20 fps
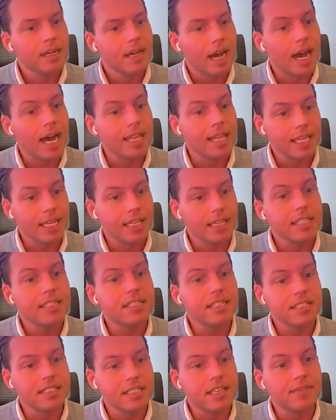I think
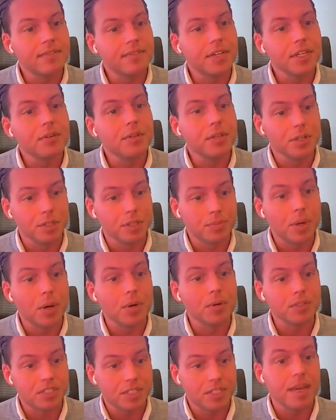this is giving you those
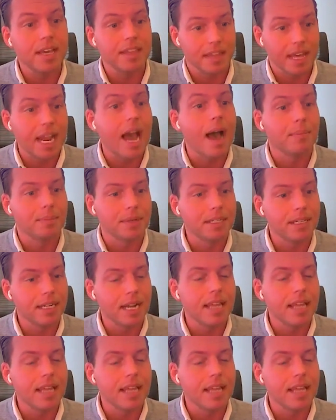bones to make that happen.